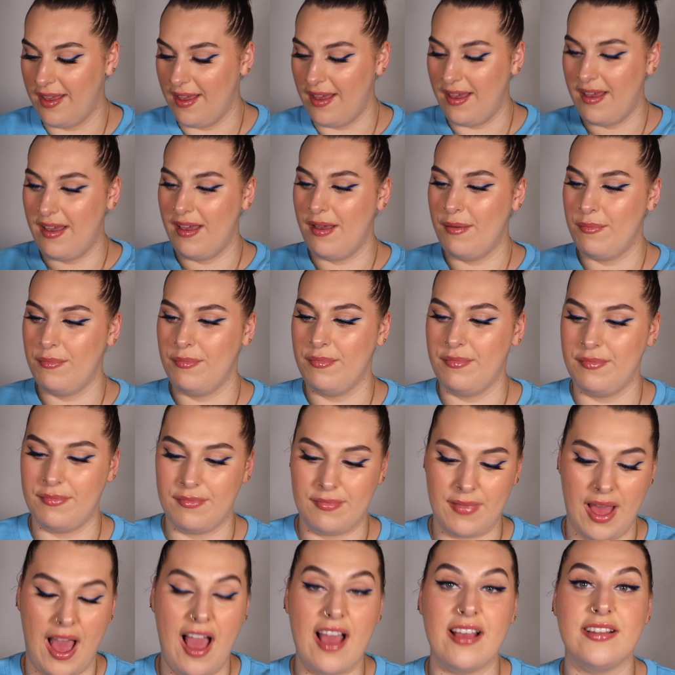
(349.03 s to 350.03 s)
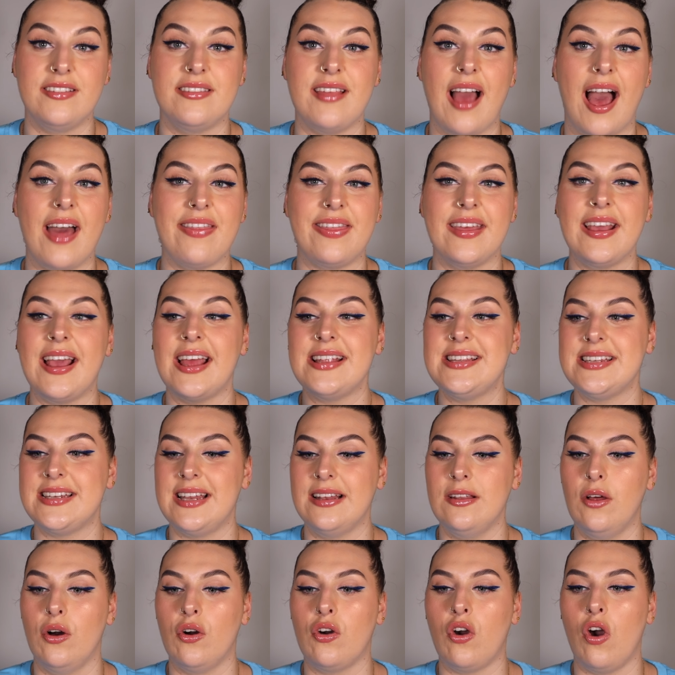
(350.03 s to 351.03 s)
I think I did
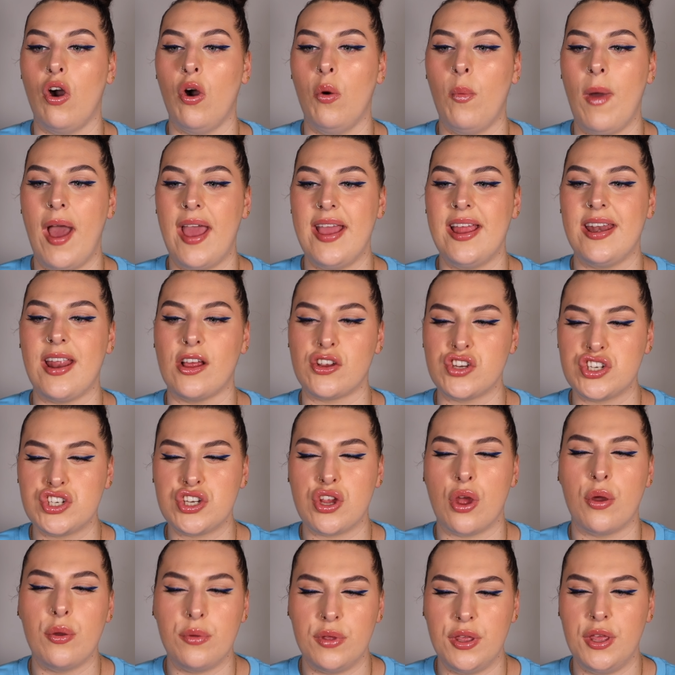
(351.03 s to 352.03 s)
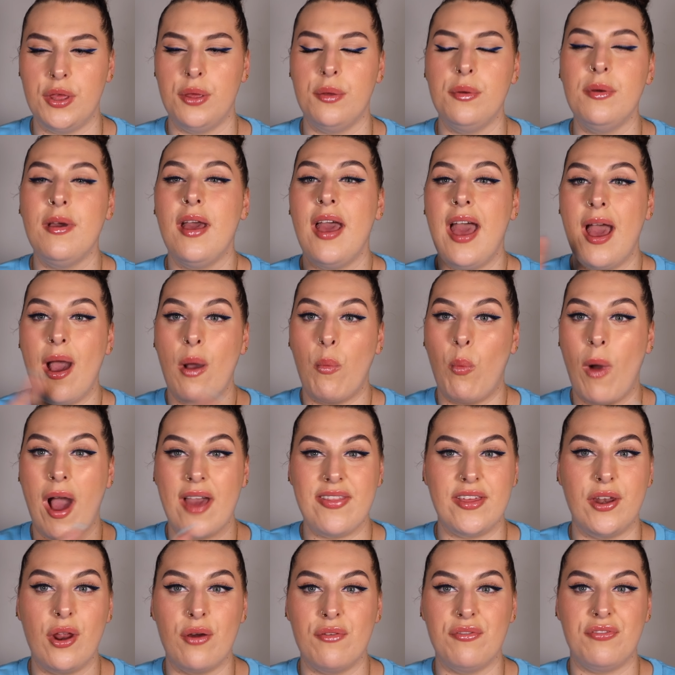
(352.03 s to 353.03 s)
a little cutaway and I'll show you
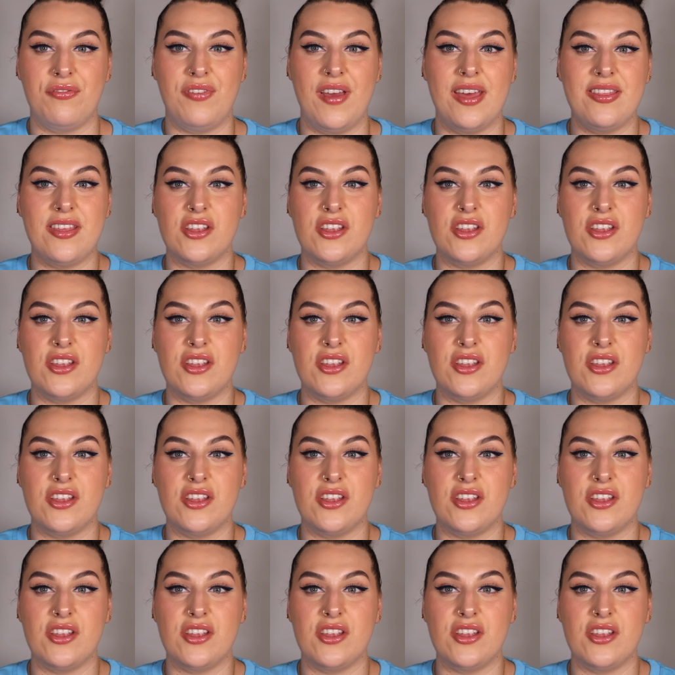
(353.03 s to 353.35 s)
why they don't fit.